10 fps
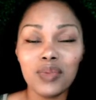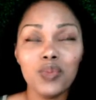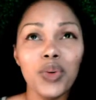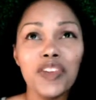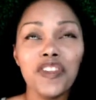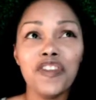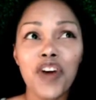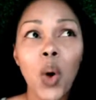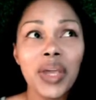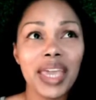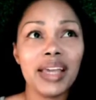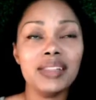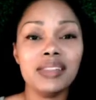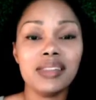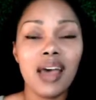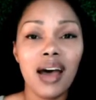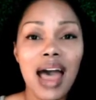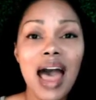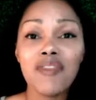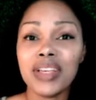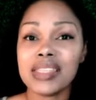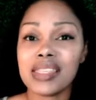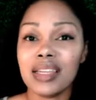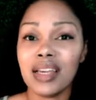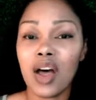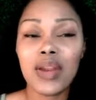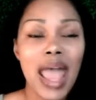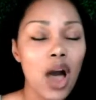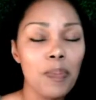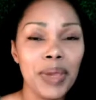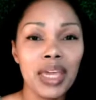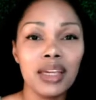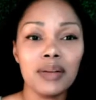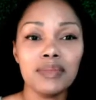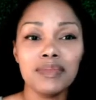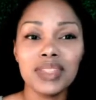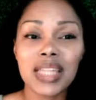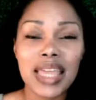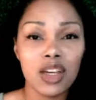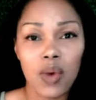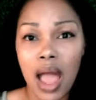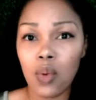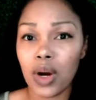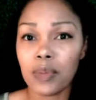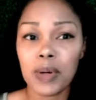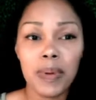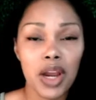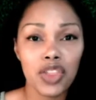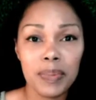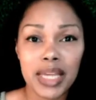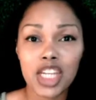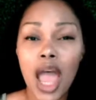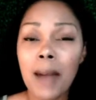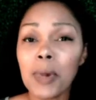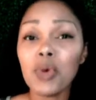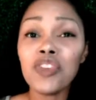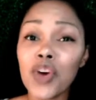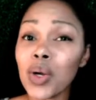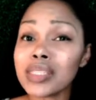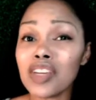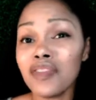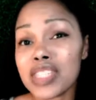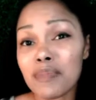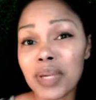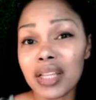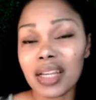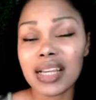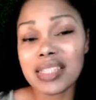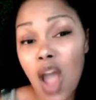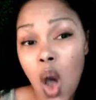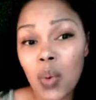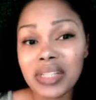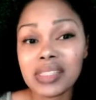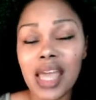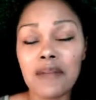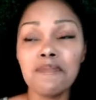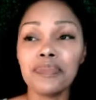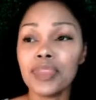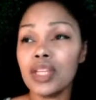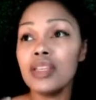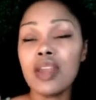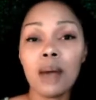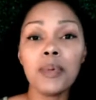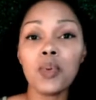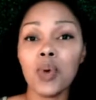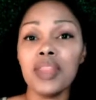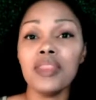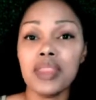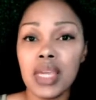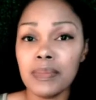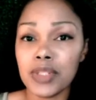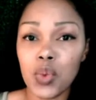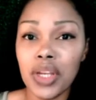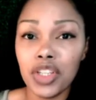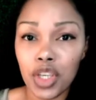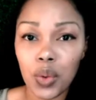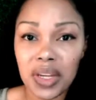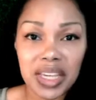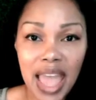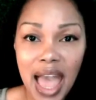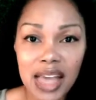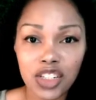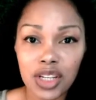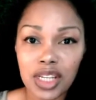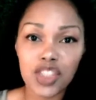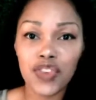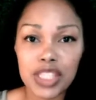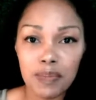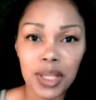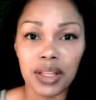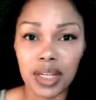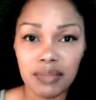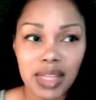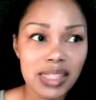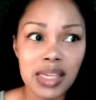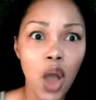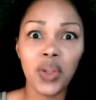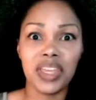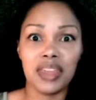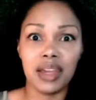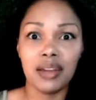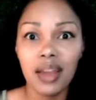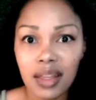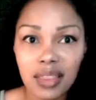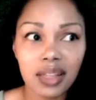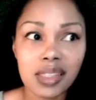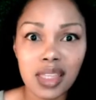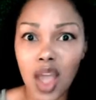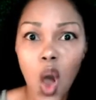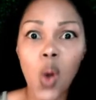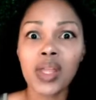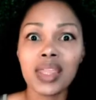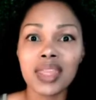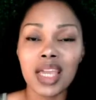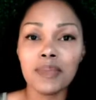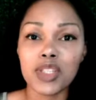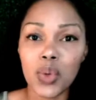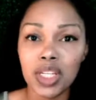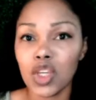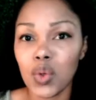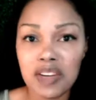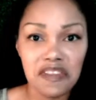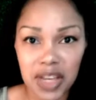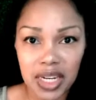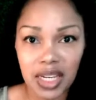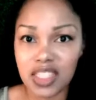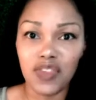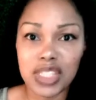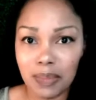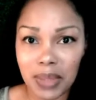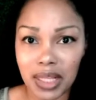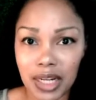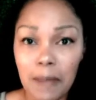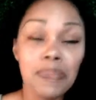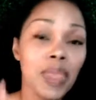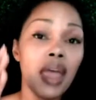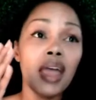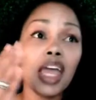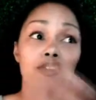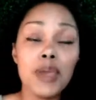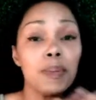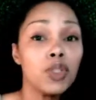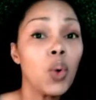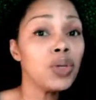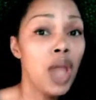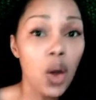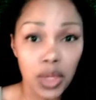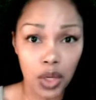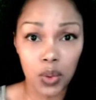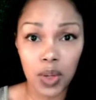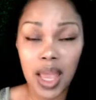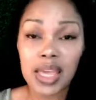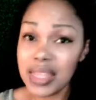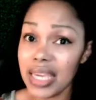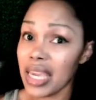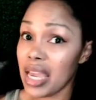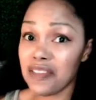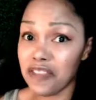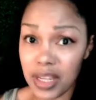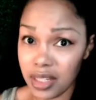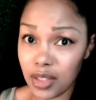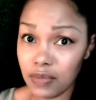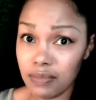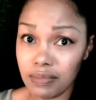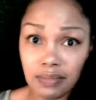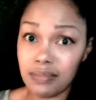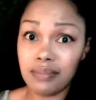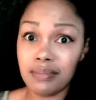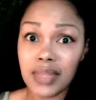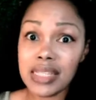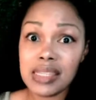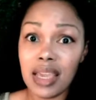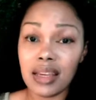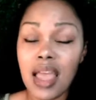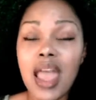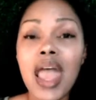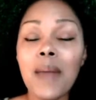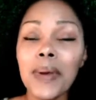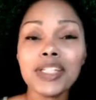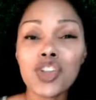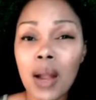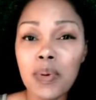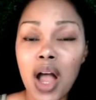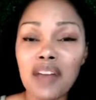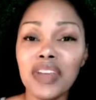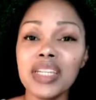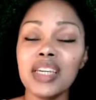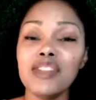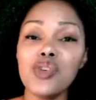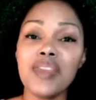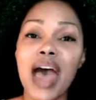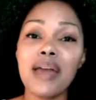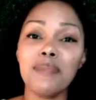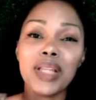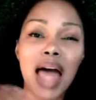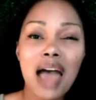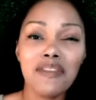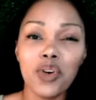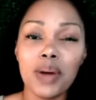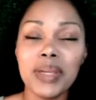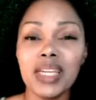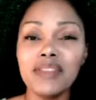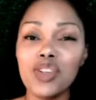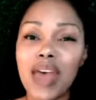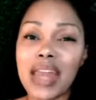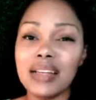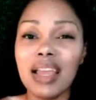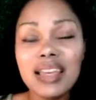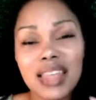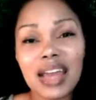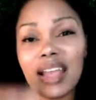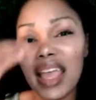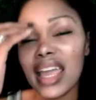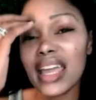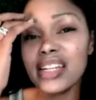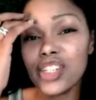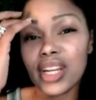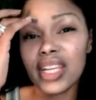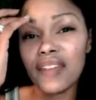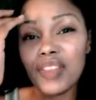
we focus, obviously, on helping lay the groundwork, prepare the pitch, but we focus on visibility. As I always say, the number one thing between you and cash is visibility. That's the only thing. That's the only thing between you and funding is visibility. If people don't know you, they can't fund you. That's it. And Pitch It Nonprofit gives you that platform and gives you that engine and give you